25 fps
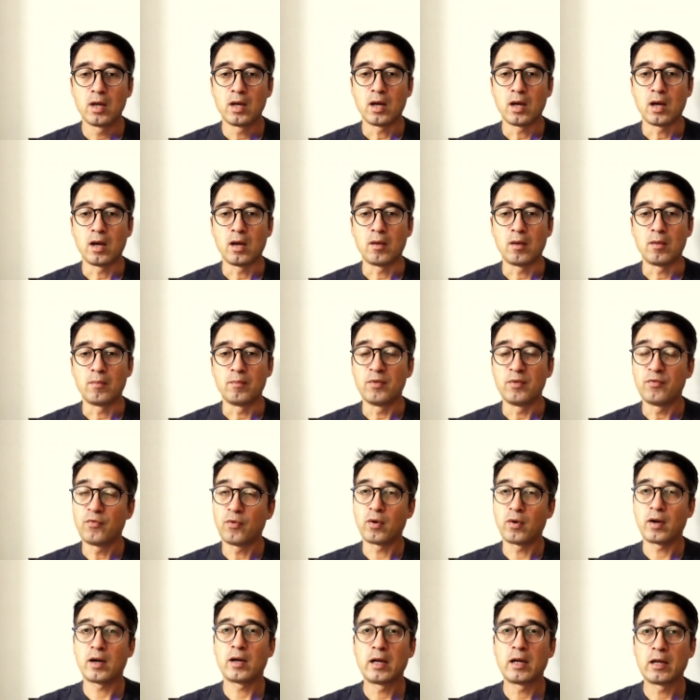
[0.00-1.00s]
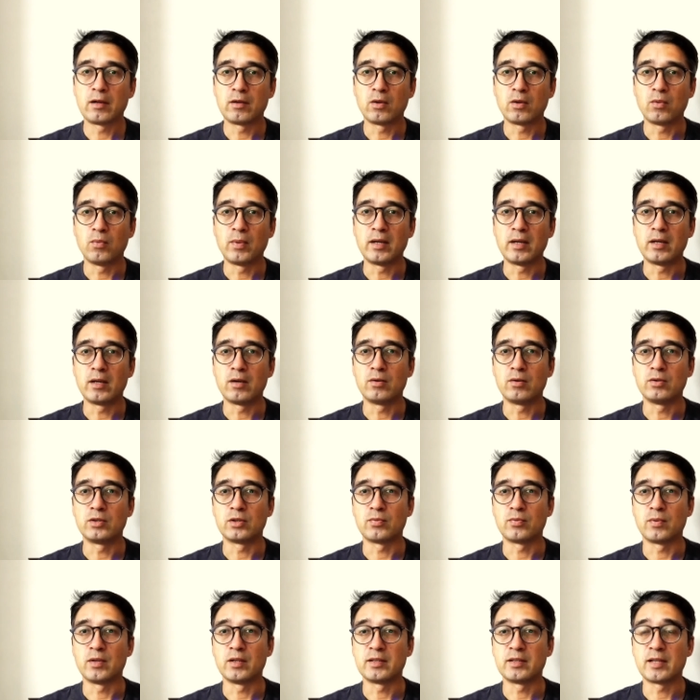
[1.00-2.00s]
Um, before I get into the video, I
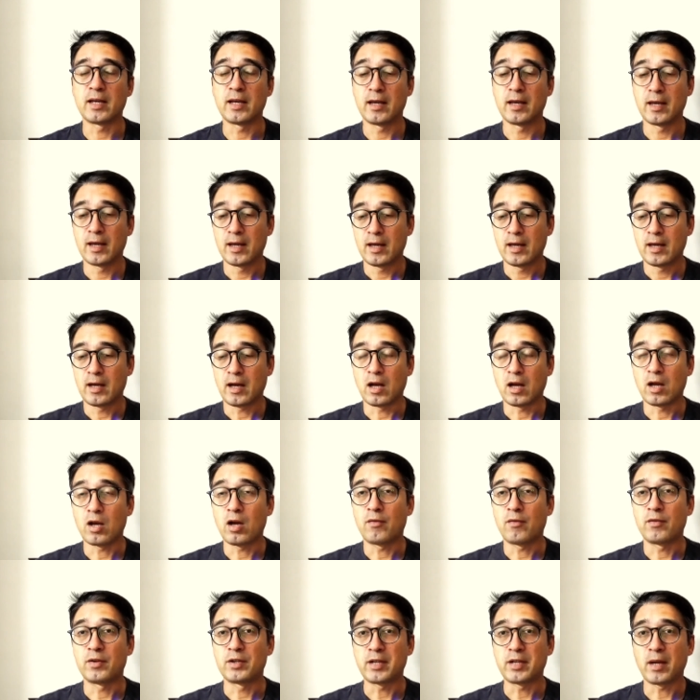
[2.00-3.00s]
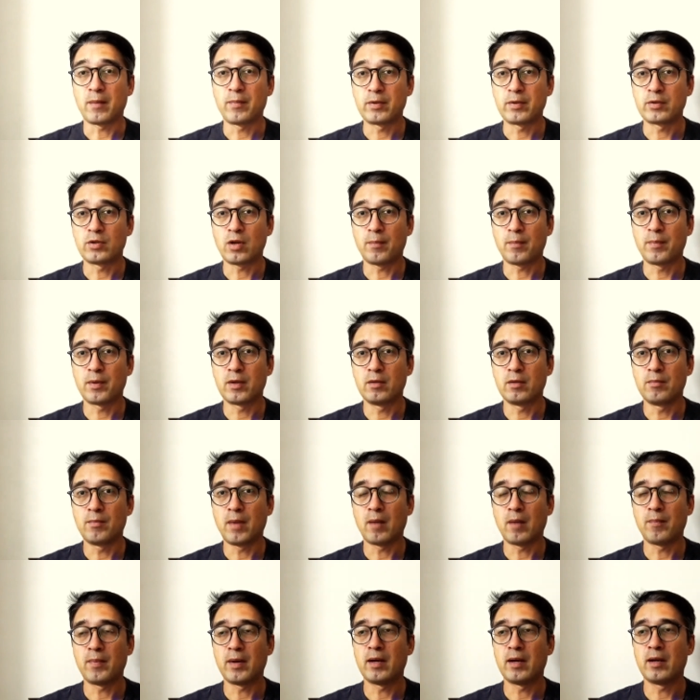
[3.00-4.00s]
just want to say I offer topical
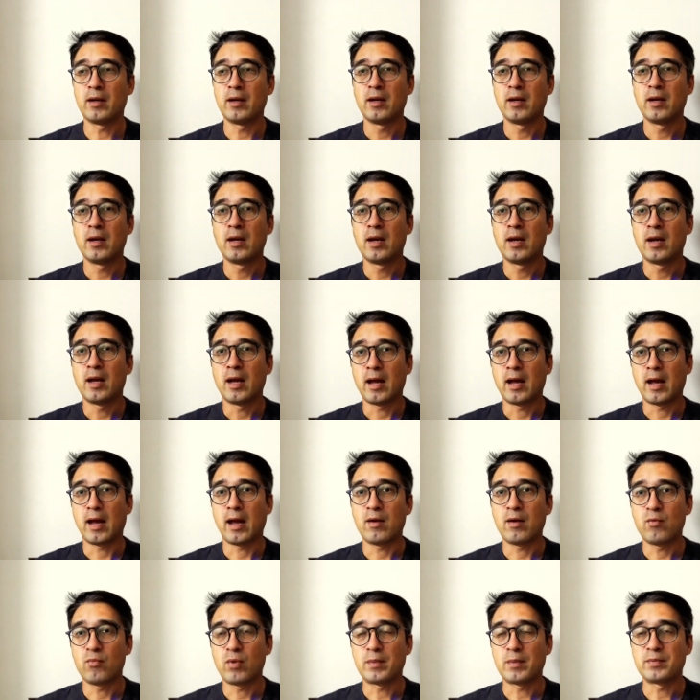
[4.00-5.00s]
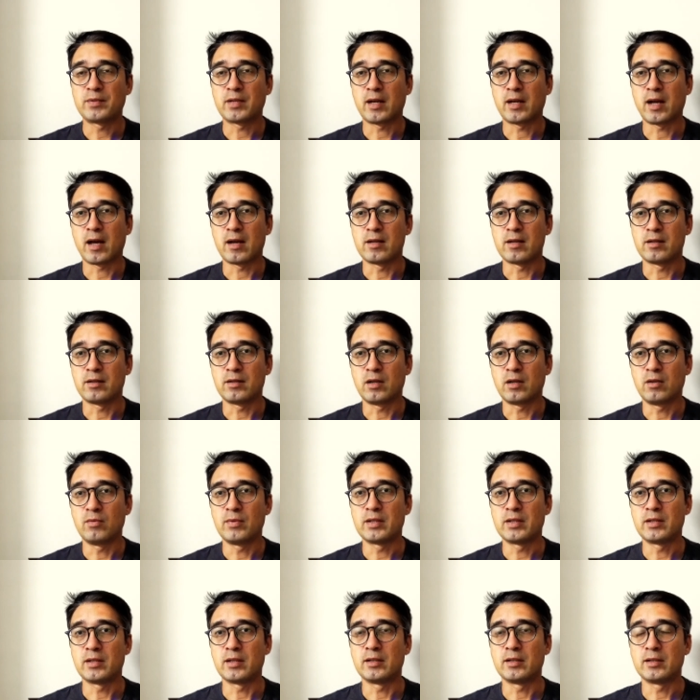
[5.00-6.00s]
mapping and website audit
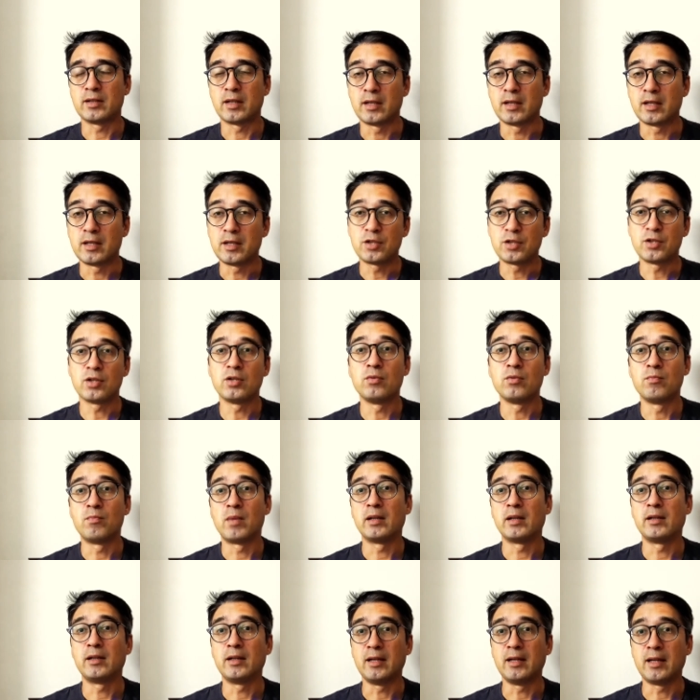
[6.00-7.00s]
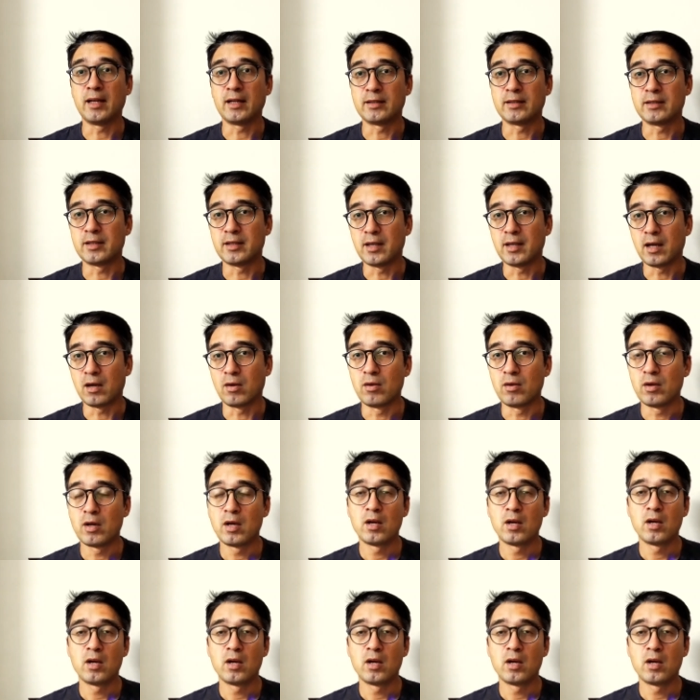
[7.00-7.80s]
services in addition to monthly SEO.